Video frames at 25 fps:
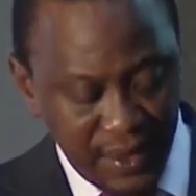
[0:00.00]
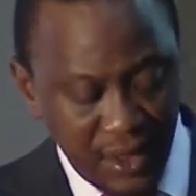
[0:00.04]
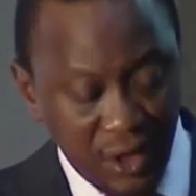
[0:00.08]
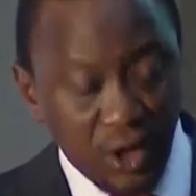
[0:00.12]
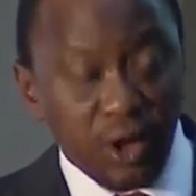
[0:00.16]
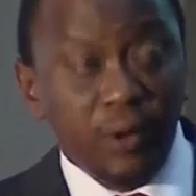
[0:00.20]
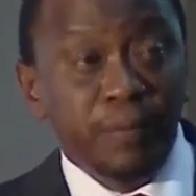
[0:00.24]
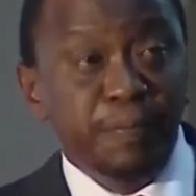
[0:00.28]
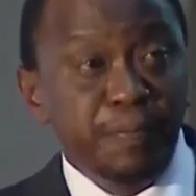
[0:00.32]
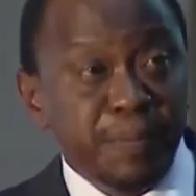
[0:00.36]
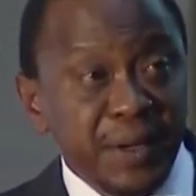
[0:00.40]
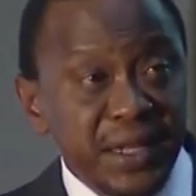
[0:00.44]

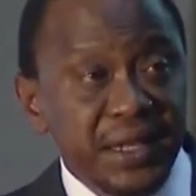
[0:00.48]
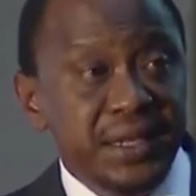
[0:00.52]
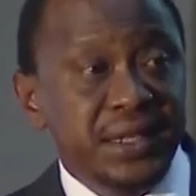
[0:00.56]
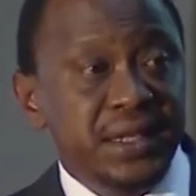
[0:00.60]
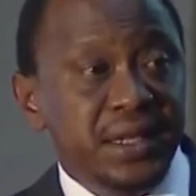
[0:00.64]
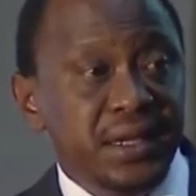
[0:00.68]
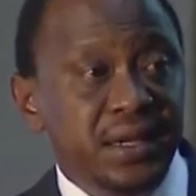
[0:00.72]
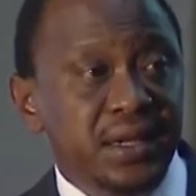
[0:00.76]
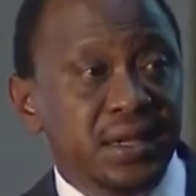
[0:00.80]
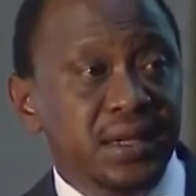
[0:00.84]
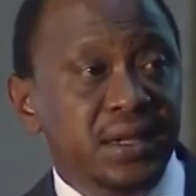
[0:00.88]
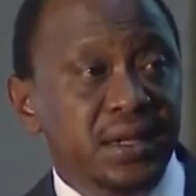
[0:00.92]

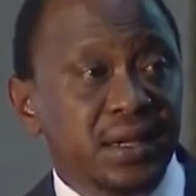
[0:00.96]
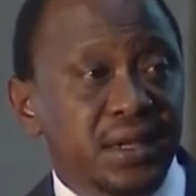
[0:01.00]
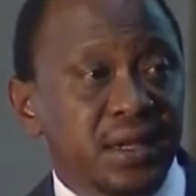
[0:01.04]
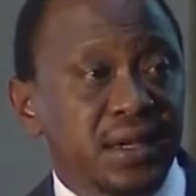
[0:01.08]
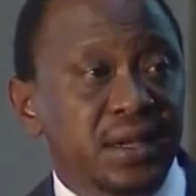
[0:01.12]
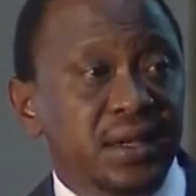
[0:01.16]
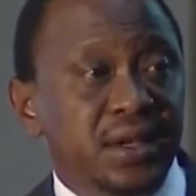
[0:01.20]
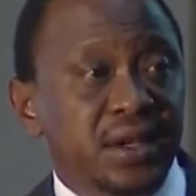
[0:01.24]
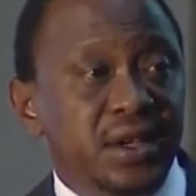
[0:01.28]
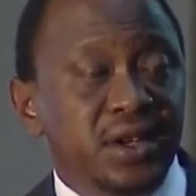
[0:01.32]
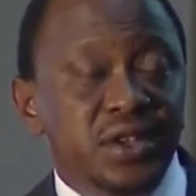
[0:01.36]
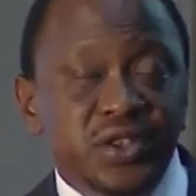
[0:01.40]
completed
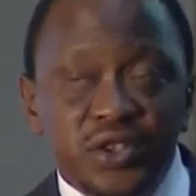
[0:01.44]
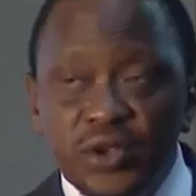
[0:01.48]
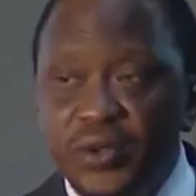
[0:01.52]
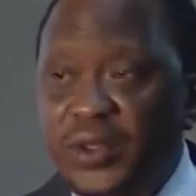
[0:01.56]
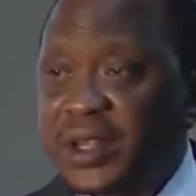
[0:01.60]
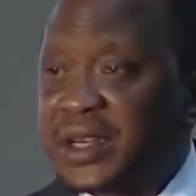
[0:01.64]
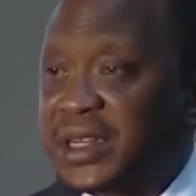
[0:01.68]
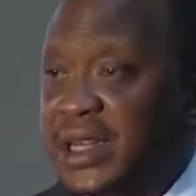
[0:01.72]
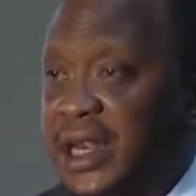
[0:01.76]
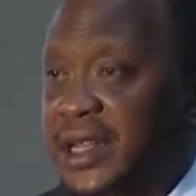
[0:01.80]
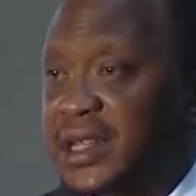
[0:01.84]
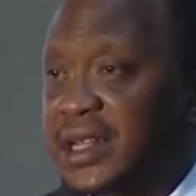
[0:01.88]
so
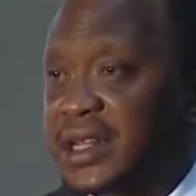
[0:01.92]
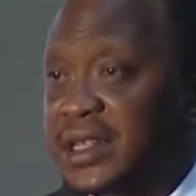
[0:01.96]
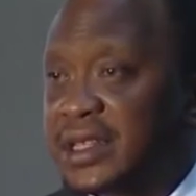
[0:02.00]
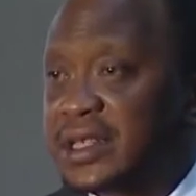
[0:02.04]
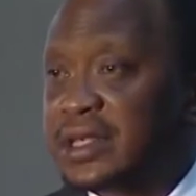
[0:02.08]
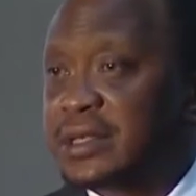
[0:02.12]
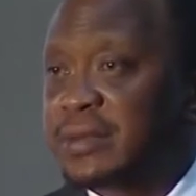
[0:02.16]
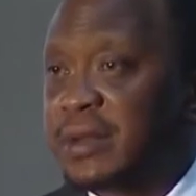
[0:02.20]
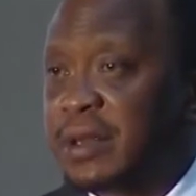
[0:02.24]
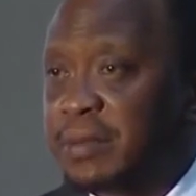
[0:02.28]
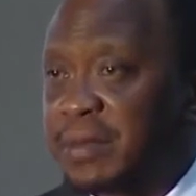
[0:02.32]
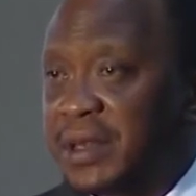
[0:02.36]
that
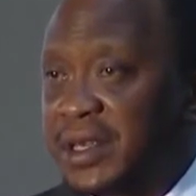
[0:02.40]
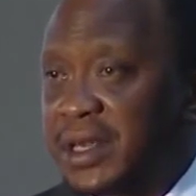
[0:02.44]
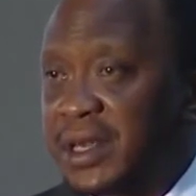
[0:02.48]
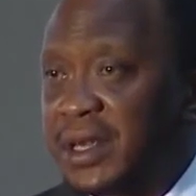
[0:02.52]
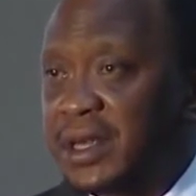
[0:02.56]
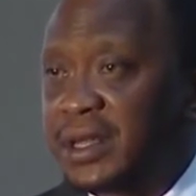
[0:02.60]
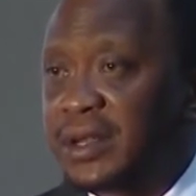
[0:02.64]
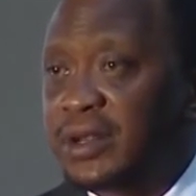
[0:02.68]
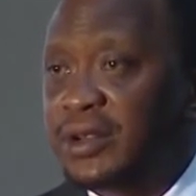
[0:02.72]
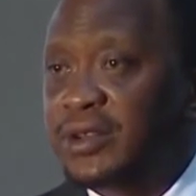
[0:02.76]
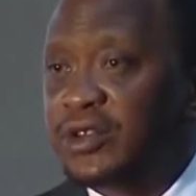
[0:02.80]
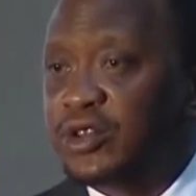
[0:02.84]
Kenyans may
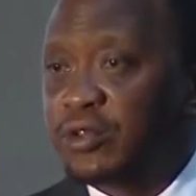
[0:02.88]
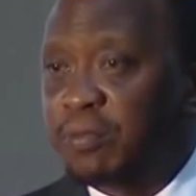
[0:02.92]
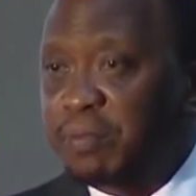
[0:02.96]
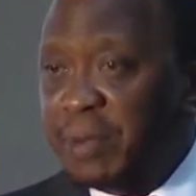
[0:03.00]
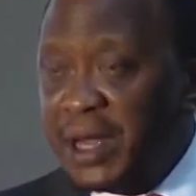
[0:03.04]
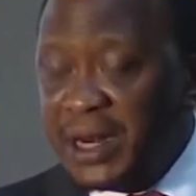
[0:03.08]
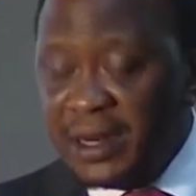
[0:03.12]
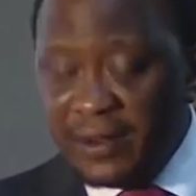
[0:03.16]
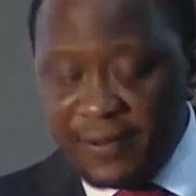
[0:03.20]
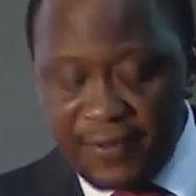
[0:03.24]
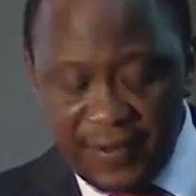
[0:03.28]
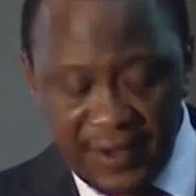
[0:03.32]
begin to
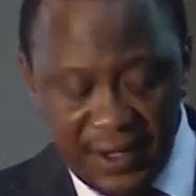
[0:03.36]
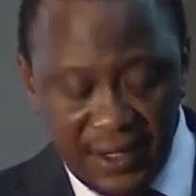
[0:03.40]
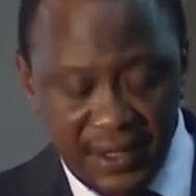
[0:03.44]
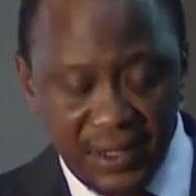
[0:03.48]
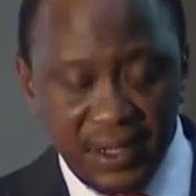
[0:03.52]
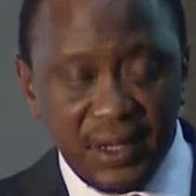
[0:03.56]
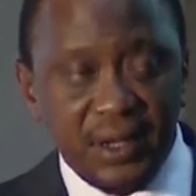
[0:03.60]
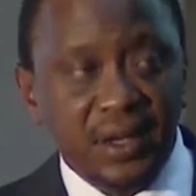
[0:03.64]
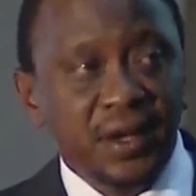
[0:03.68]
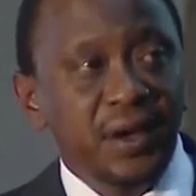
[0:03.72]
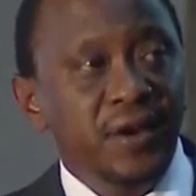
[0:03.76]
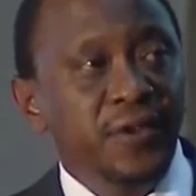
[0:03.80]
benefit
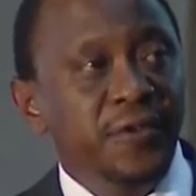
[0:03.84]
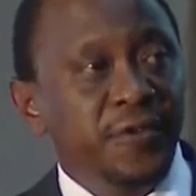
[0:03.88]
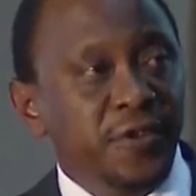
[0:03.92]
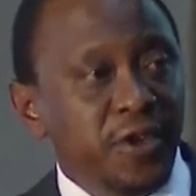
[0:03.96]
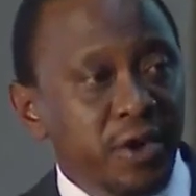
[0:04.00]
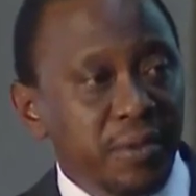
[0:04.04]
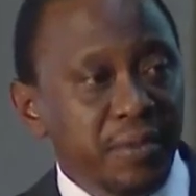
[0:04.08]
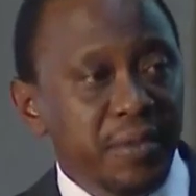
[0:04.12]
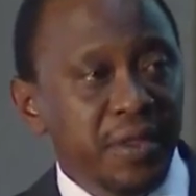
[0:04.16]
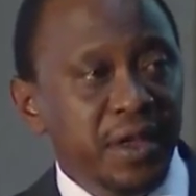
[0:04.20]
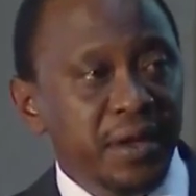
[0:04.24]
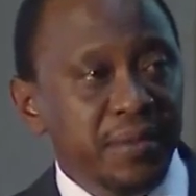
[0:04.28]

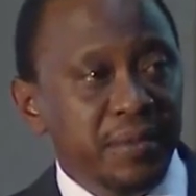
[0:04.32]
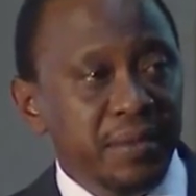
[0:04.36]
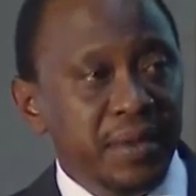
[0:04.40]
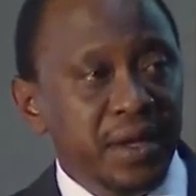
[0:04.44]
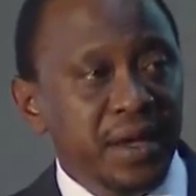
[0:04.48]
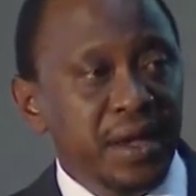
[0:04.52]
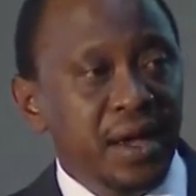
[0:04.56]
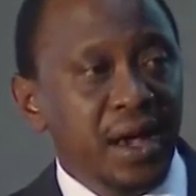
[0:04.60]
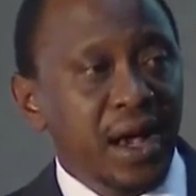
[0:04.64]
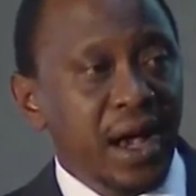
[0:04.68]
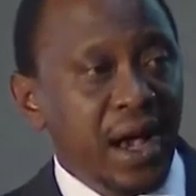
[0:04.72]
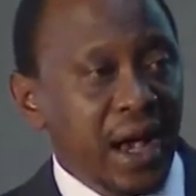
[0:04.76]
from them
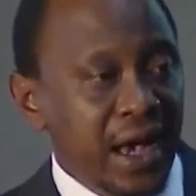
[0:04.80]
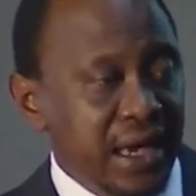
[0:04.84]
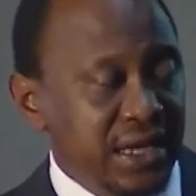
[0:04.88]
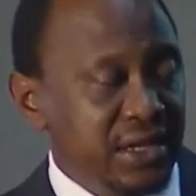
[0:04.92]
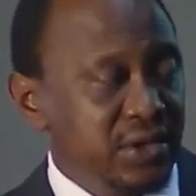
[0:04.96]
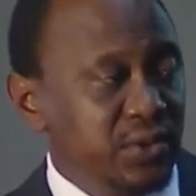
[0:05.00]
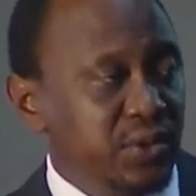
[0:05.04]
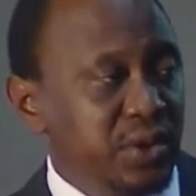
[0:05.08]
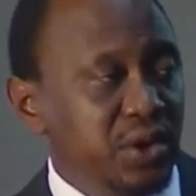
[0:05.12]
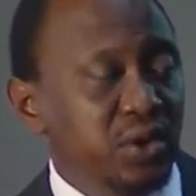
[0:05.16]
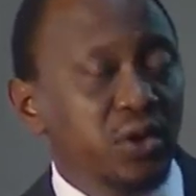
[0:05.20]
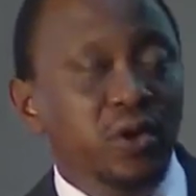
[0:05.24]

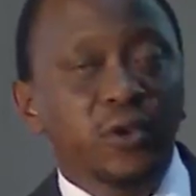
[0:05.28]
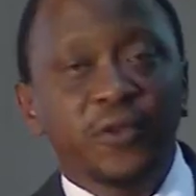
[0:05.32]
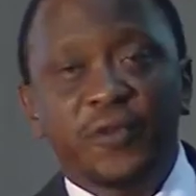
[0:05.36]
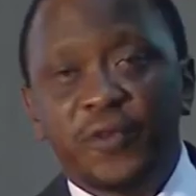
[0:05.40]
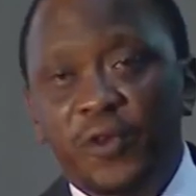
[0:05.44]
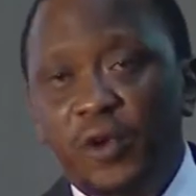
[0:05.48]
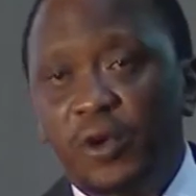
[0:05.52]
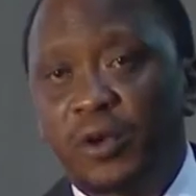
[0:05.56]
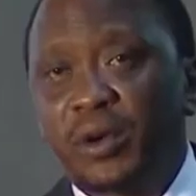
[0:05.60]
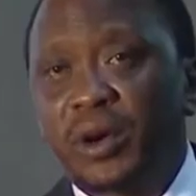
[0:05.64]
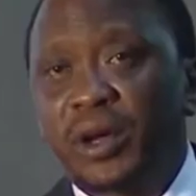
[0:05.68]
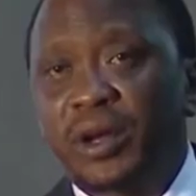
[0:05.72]
as we go
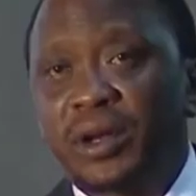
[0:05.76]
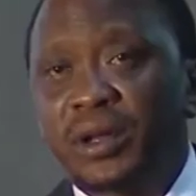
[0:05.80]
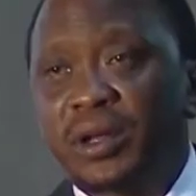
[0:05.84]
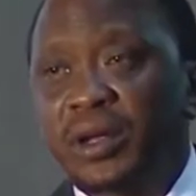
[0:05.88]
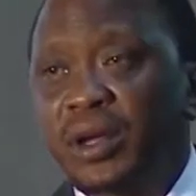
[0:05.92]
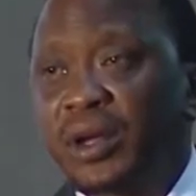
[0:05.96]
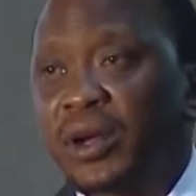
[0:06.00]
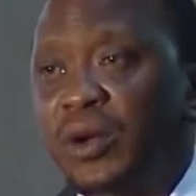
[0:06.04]
forward.